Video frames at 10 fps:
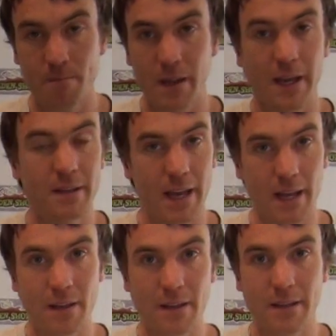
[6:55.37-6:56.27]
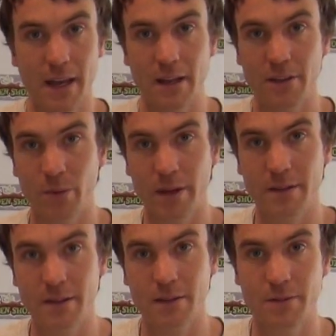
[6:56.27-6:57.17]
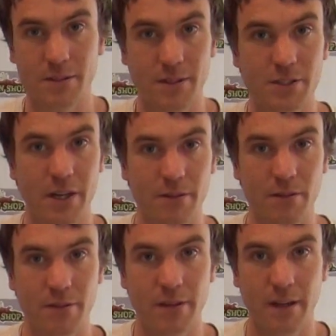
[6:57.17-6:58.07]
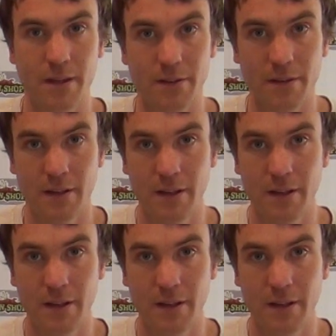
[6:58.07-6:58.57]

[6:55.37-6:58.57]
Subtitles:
a 10-10-20, which is a general fertilizer.